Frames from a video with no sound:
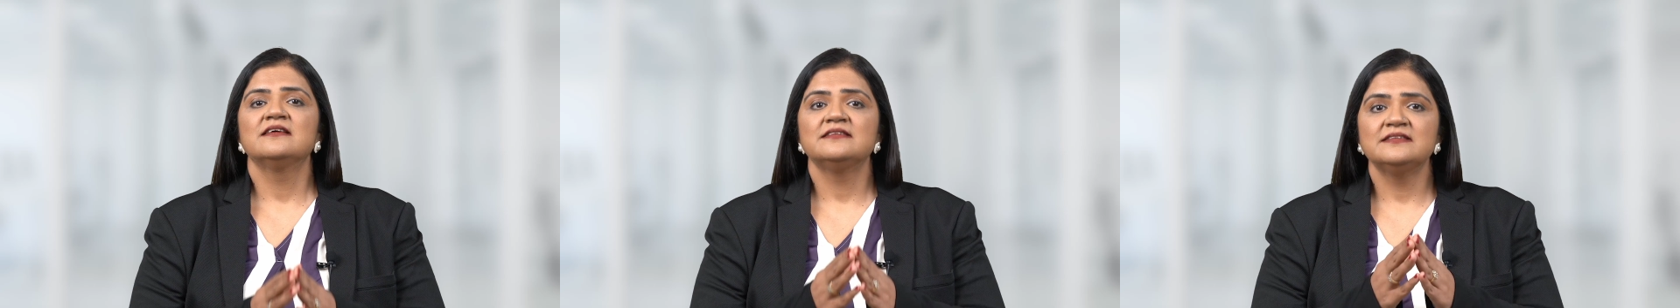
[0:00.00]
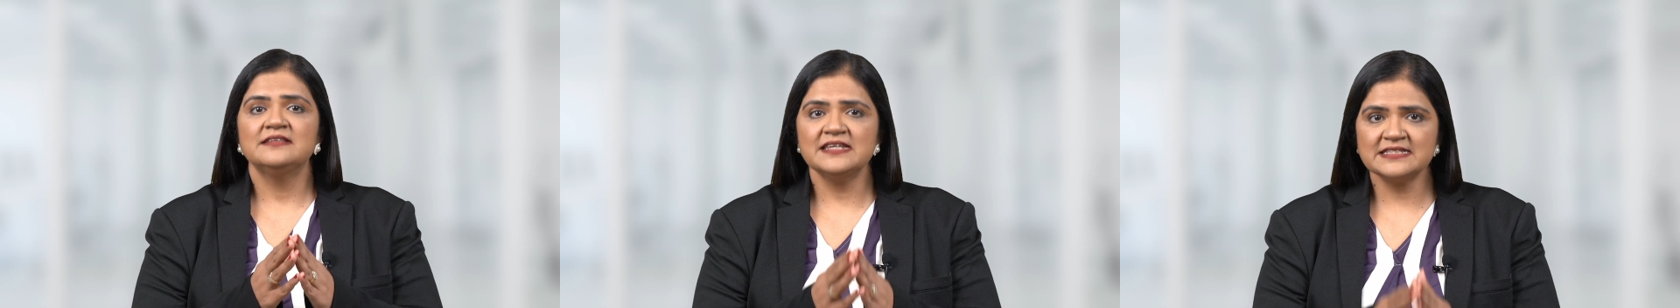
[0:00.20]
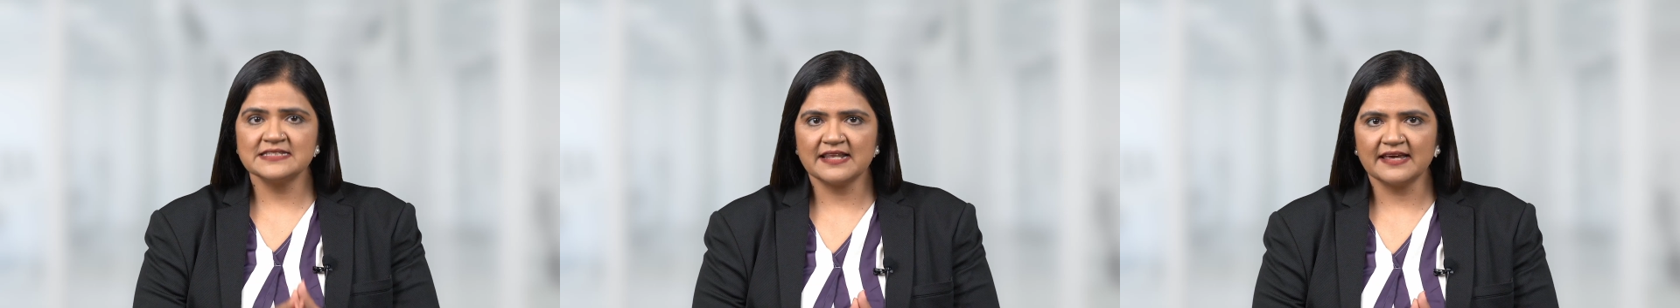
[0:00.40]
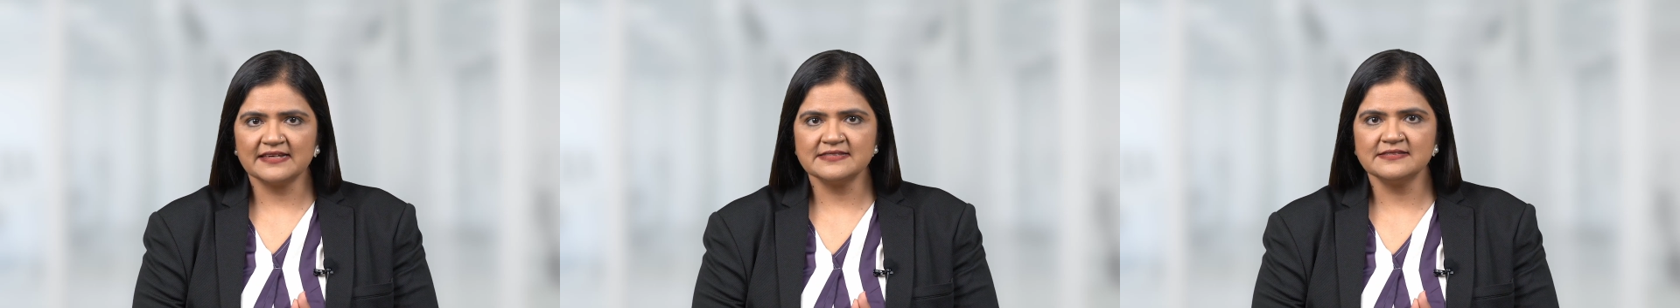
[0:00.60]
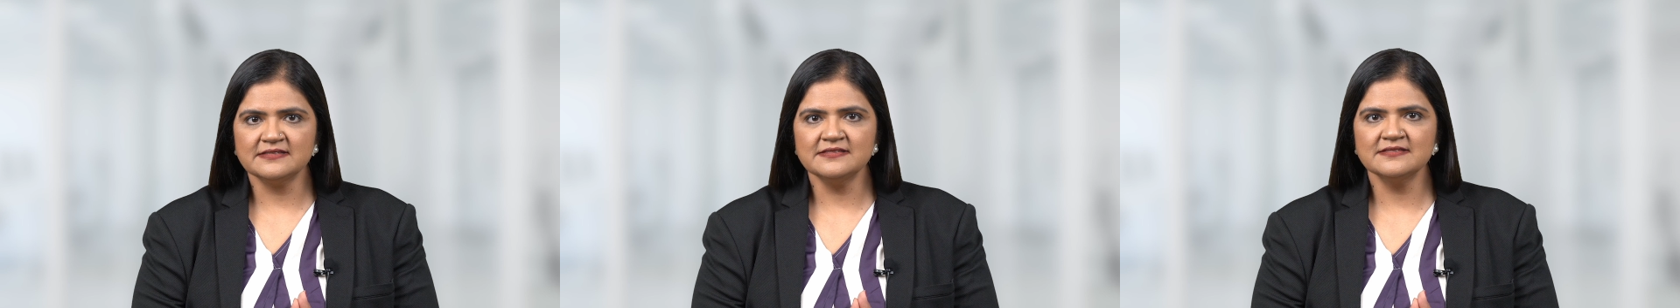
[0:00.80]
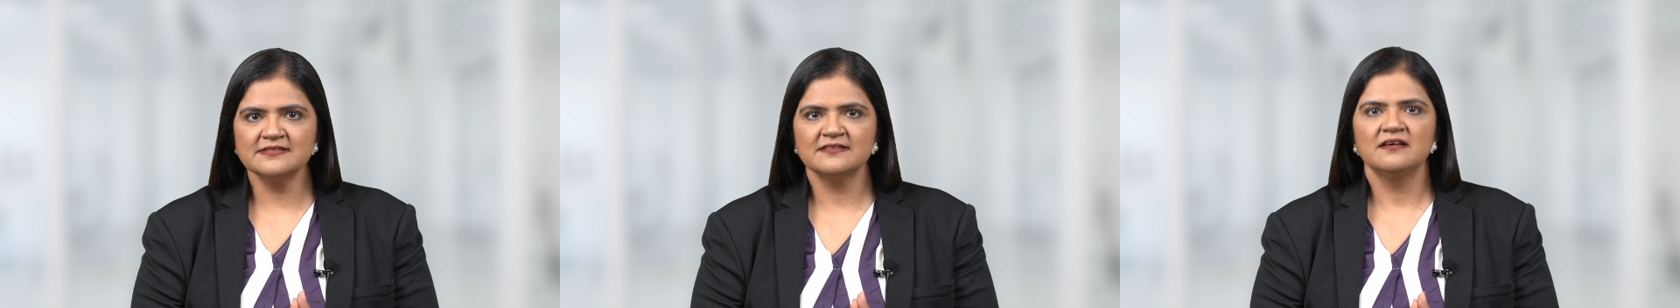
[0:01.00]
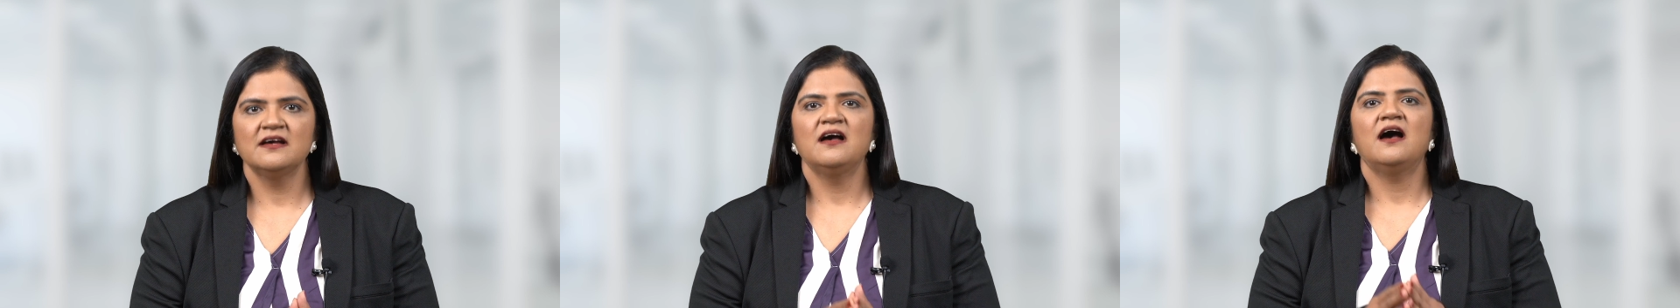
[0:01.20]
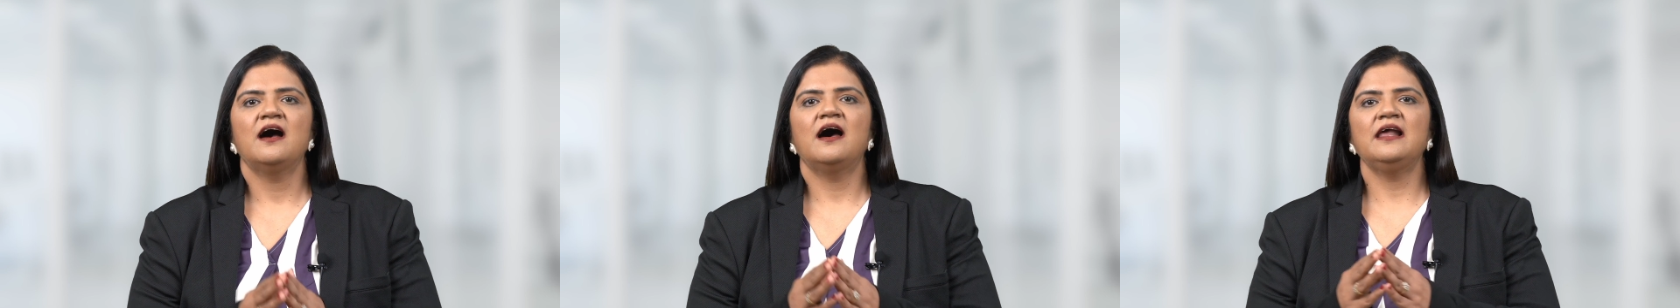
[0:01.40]
This license
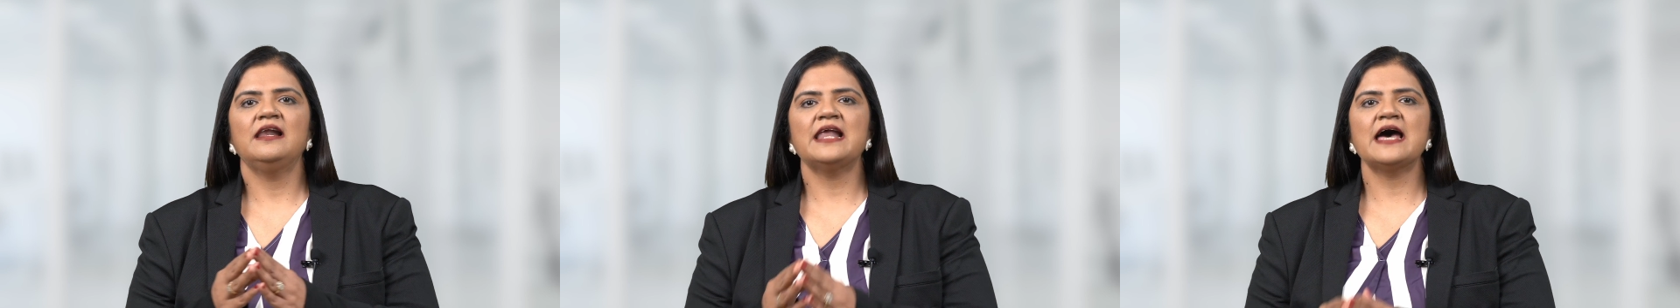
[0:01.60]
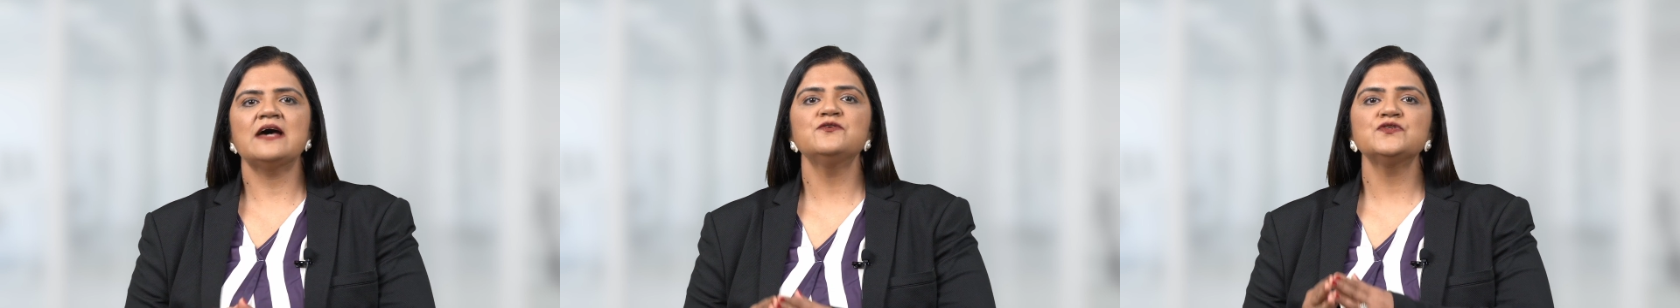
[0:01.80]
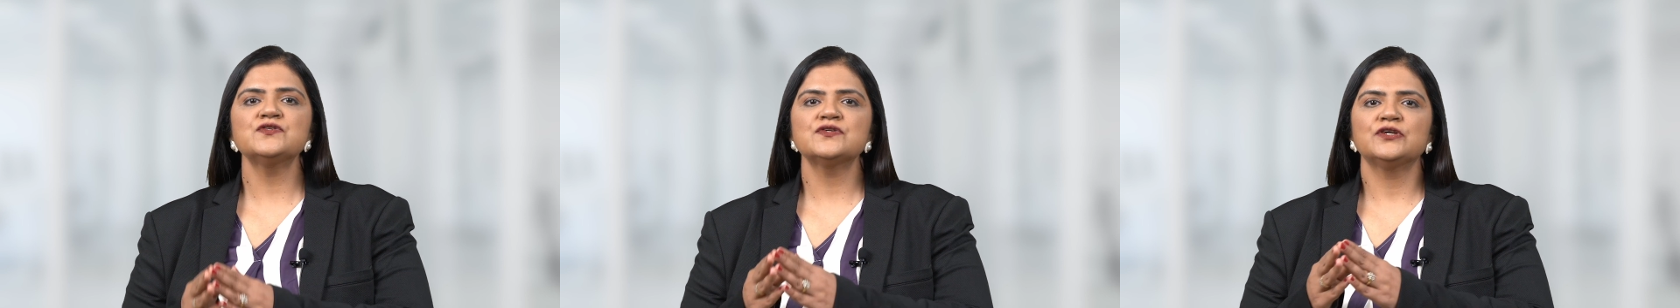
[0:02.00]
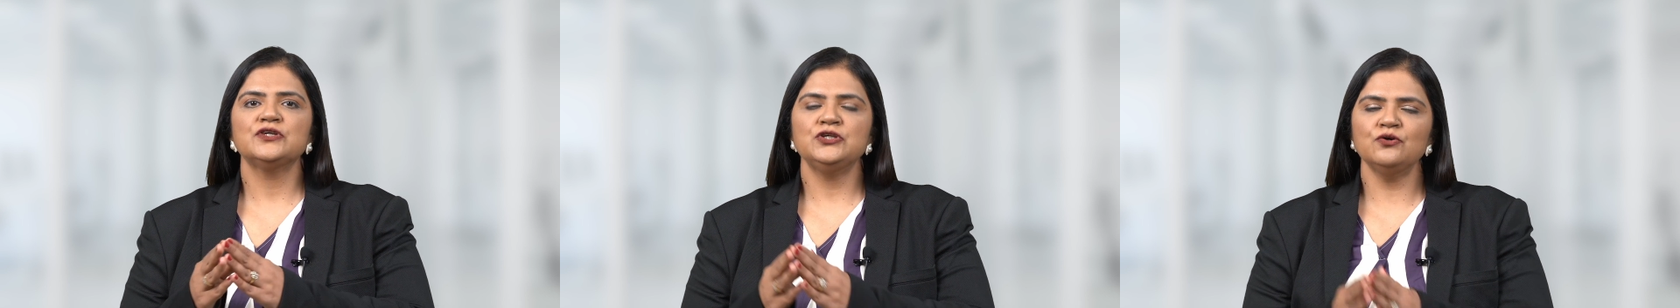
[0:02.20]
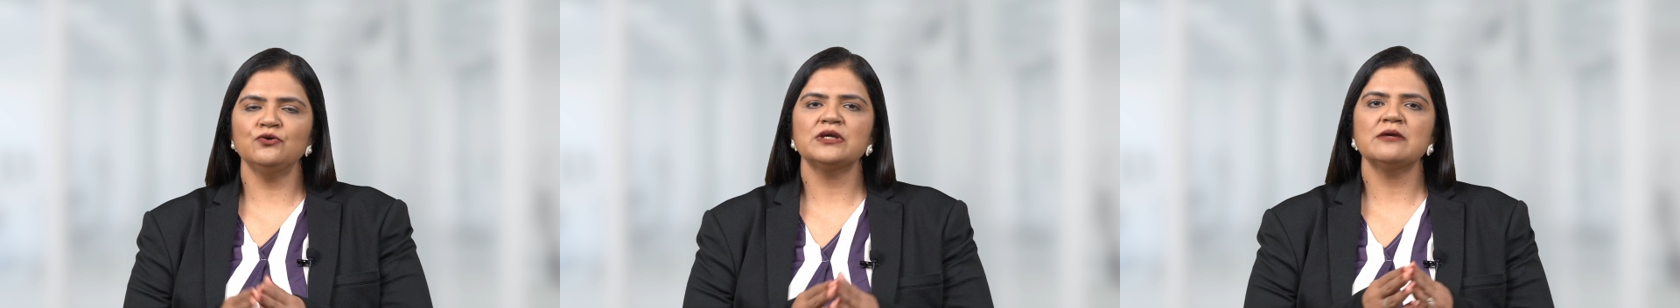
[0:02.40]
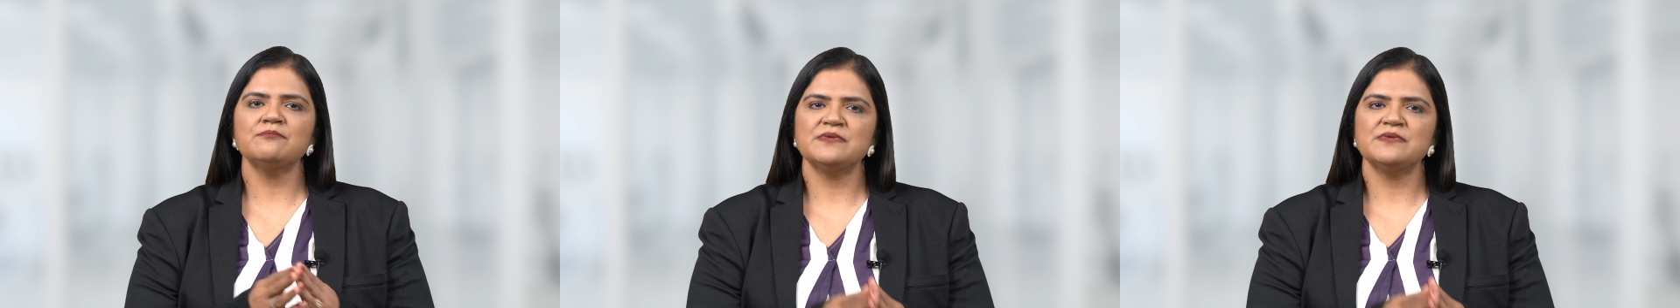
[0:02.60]
allows UK